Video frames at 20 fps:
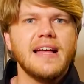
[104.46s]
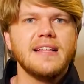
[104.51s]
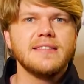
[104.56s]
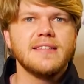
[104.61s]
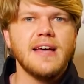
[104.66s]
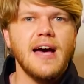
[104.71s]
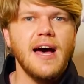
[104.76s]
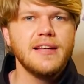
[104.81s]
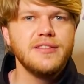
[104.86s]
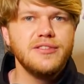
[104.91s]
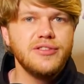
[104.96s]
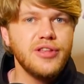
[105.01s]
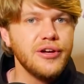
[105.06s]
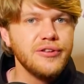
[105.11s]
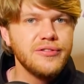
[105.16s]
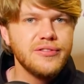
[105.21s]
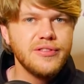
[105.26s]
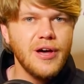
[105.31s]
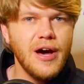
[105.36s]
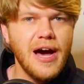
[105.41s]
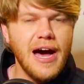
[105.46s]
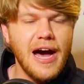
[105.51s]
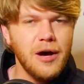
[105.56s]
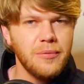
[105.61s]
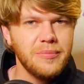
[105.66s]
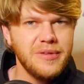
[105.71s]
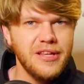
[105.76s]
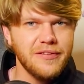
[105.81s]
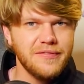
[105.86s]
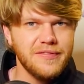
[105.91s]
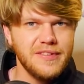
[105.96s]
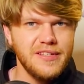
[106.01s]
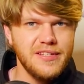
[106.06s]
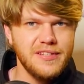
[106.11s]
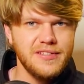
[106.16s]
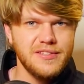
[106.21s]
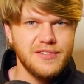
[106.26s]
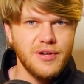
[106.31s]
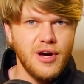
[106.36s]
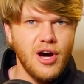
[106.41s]
and I don't know how many of
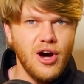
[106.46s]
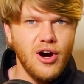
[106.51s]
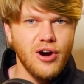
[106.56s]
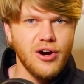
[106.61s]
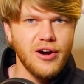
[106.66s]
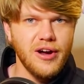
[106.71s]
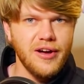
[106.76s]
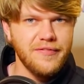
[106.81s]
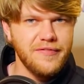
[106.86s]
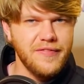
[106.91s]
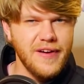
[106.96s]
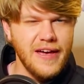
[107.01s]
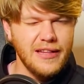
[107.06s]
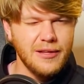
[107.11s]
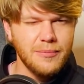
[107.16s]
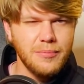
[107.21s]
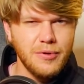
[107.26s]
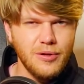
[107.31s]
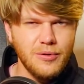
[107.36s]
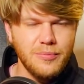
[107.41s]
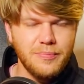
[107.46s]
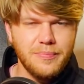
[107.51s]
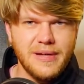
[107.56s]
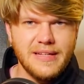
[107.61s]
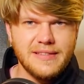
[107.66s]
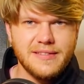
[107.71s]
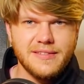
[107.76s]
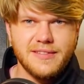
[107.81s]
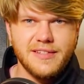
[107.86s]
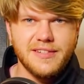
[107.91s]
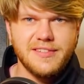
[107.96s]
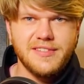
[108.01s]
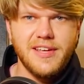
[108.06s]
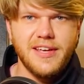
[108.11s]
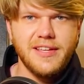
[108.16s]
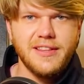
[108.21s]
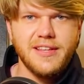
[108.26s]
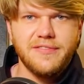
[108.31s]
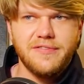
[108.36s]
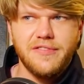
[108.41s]
these are available, but they're
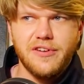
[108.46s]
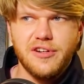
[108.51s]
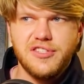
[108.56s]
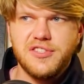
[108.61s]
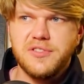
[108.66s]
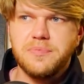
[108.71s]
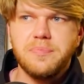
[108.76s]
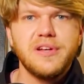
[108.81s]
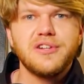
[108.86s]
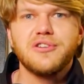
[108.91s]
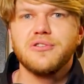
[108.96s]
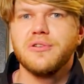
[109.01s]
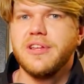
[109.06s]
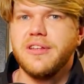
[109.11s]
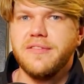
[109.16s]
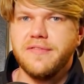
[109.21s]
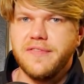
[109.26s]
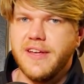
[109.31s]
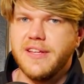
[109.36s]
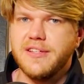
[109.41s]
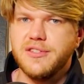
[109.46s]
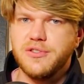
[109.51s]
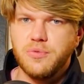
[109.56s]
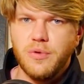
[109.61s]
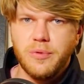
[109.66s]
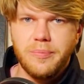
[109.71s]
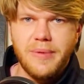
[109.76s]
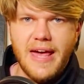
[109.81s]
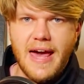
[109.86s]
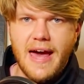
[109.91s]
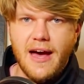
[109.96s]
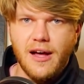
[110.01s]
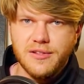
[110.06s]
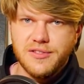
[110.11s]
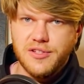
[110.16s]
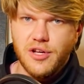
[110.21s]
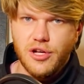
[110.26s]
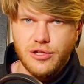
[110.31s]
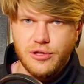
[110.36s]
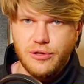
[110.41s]
saying that very special events will be
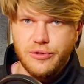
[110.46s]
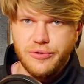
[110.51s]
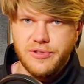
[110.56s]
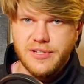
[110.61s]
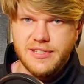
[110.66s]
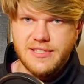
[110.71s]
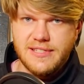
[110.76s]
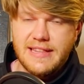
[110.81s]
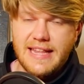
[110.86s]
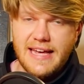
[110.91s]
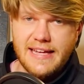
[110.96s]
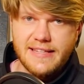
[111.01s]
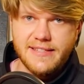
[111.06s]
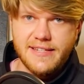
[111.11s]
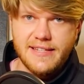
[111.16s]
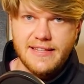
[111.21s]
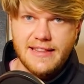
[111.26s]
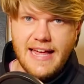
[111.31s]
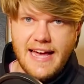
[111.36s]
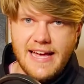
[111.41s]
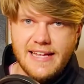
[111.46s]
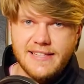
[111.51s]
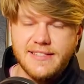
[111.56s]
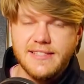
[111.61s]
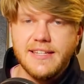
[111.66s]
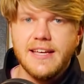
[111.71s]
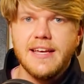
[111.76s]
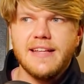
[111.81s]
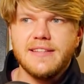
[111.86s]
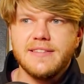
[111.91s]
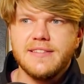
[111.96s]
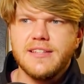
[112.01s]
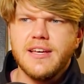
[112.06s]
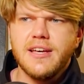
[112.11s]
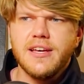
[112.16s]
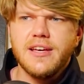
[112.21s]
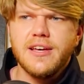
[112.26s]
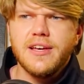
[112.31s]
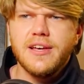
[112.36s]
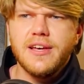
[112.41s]
held on Luna's Landing lands, and
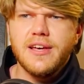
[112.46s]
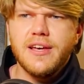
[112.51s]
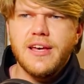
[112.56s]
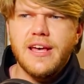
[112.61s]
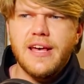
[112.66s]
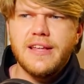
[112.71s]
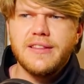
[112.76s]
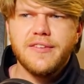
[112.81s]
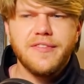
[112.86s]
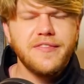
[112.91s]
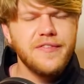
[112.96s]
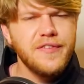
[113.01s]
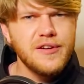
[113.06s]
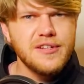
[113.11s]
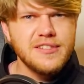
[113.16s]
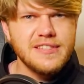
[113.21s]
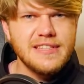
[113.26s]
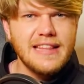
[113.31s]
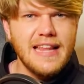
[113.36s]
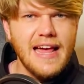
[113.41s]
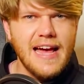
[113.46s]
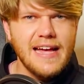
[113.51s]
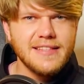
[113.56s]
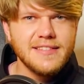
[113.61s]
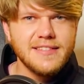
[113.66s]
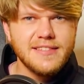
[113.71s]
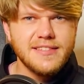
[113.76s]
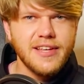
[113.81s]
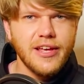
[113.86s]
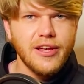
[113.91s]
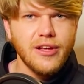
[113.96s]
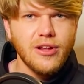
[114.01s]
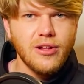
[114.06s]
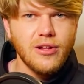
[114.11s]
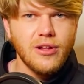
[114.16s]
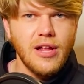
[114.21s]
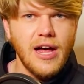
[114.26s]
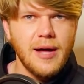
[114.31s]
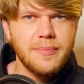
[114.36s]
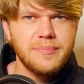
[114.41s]
in the first land
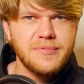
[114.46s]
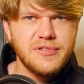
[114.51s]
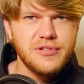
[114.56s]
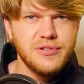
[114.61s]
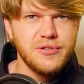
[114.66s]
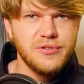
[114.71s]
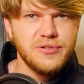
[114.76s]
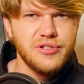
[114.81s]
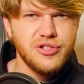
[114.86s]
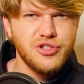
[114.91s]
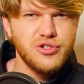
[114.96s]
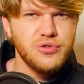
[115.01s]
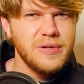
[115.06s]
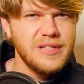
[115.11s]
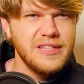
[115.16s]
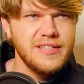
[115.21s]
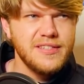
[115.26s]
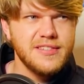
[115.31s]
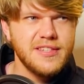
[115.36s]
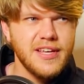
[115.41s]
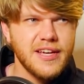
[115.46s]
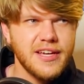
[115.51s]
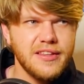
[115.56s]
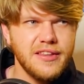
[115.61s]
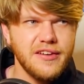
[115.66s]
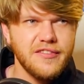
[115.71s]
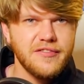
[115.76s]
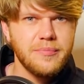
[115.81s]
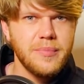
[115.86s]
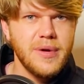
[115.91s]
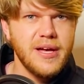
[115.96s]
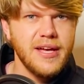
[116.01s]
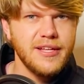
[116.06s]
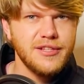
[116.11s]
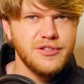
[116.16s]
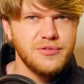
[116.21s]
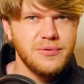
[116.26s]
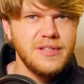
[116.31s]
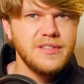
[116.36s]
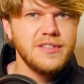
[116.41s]
sale up to the 22nd of May
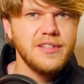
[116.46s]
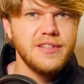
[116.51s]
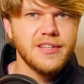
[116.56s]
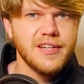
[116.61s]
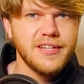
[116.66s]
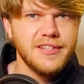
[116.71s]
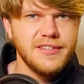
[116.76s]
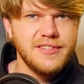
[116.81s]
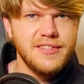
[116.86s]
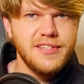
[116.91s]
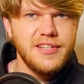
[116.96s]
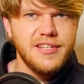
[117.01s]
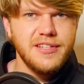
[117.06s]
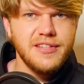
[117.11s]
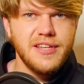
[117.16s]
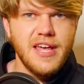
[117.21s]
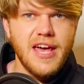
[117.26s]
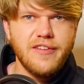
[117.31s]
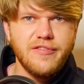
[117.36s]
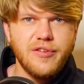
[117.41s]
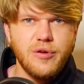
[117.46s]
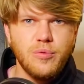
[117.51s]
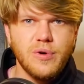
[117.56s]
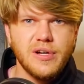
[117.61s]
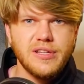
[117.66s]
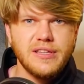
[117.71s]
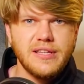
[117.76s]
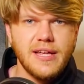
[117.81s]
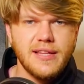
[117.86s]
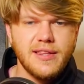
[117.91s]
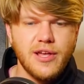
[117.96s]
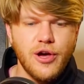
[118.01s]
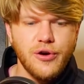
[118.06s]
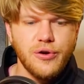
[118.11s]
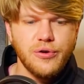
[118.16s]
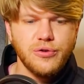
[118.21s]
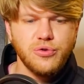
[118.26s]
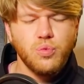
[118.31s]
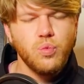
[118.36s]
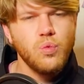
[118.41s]
2019, everyone that
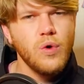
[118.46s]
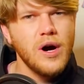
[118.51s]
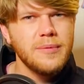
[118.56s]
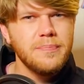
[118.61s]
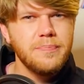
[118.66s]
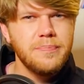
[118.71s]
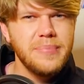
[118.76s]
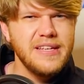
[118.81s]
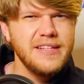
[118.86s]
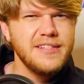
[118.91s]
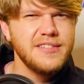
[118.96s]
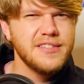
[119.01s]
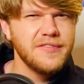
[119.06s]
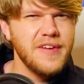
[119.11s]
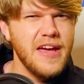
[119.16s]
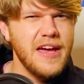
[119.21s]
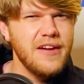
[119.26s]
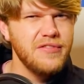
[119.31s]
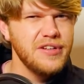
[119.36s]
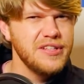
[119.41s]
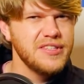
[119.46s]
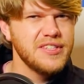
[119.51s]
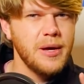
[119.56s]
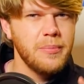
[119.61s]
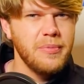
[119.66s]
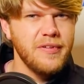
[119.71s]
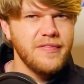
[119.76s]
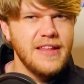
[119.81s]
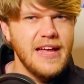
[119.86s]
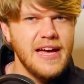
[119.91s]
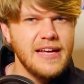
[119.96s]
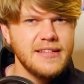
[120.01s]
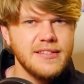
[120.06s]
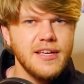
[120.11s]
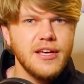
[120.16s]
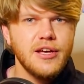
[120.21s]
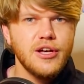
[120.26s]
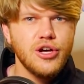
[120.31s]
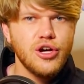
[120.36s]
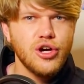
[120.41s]
owned one piece of every type of land
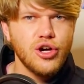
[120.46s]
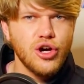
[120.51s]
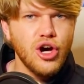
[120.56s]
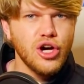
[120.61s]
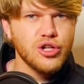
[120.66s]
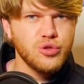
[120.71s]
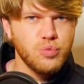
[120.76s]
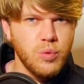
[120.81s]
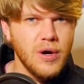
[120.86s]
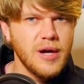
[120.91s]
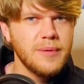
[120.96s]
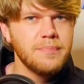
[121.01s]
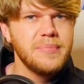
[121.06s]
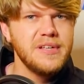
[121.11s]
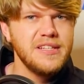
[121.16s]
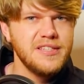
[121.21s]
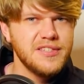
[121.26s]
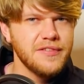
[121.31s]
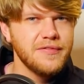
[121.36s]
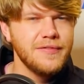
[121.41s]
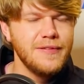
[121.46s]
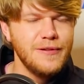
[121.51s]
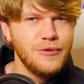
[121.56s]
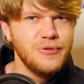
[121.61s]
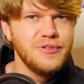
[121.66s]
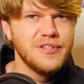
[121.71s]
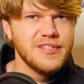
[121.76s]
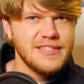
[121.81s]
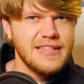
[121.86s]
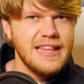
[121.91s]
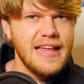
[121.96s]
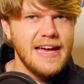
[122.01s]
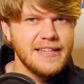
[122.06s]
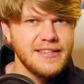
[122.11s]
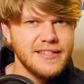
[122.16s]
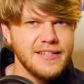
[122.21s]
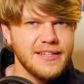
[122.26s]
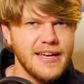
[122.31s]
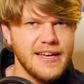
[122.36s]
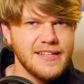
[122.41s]
got one piece of Luna's
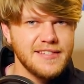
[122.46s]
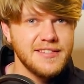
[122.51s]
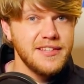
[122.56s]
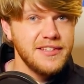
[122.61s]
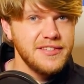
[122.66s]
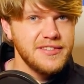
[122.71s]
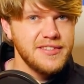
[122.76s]
Landing as an